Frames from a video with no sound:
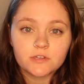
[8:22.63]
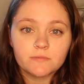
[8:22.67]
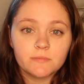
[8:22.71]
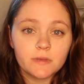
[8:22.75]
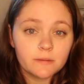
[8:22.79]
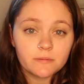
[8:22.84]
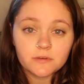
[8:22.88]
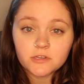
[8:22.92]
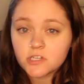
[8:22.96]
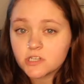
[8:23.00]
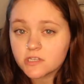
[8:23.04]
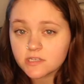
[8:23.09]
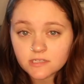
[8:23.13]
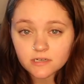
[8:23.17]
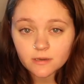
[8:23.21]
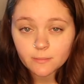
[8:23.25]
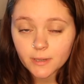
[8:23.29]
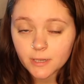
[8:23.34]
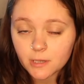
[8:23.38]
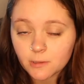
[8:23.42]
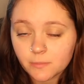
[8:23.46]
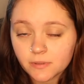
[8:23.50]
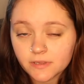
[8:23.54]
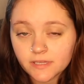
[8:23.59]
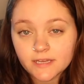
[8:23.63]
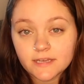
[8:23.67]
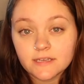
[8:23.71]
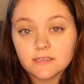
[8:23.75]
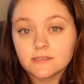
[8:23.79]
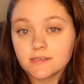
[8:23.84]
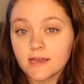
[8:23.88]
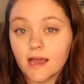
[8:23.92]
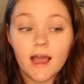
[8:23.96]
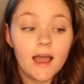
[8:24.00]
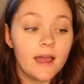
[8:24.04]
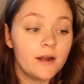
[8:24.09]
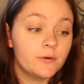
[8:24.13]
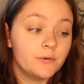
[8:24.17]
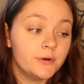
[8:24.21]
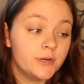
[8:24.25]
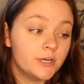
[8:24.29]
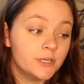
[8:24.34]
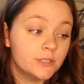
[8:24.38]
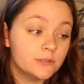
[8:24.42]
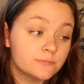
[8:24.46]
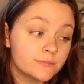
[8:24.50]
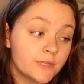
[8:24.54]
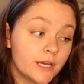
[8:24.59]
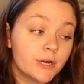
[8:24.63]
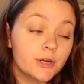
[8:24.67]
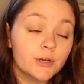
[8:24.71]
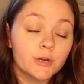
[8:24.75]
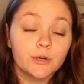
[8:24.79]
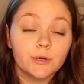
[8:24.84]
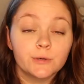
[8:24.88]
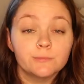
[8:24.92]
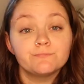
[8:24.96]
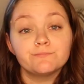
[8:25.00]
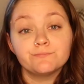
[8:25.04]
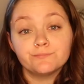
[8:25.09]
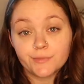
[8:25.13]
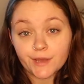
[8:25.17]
maybe she's in a better place. I don't know. That girl